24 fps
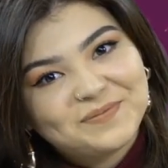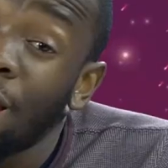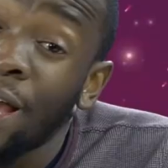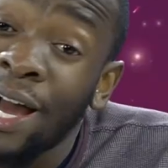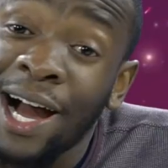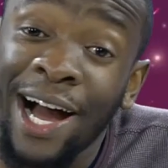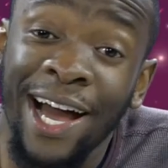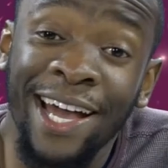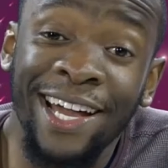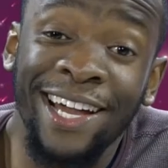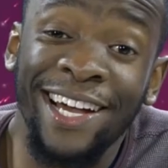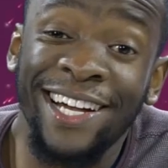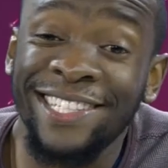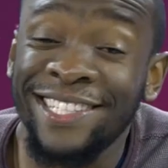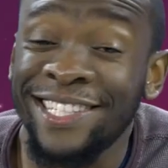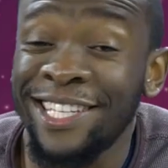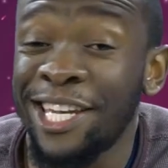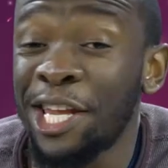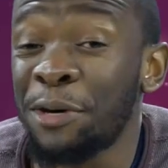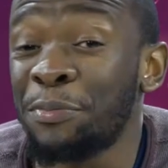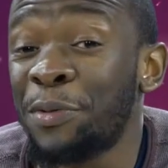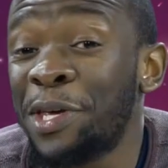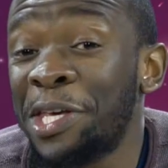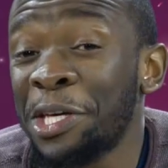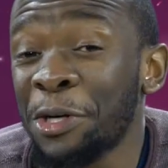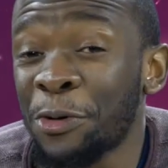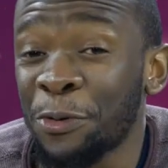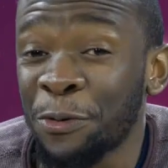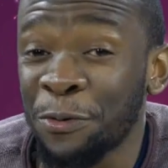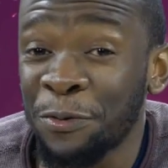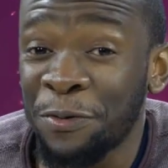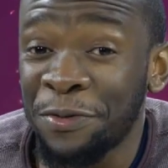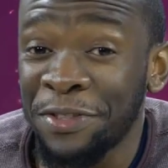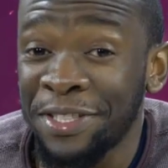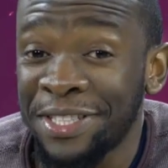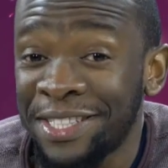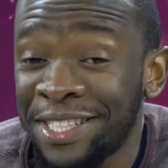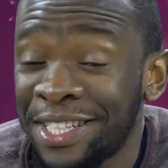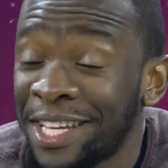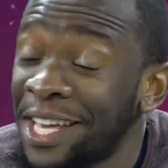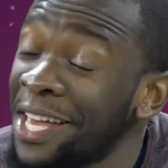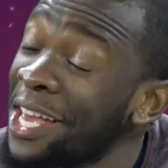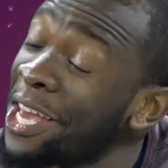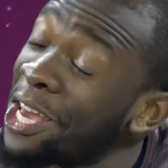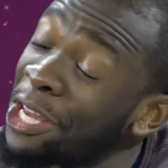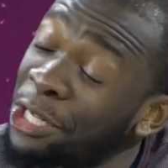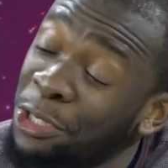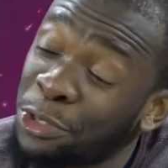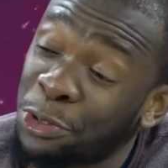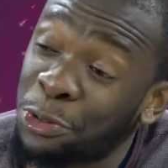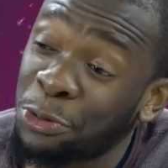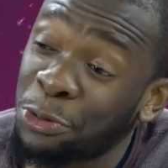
Hi guys, and I'm Kelvin. And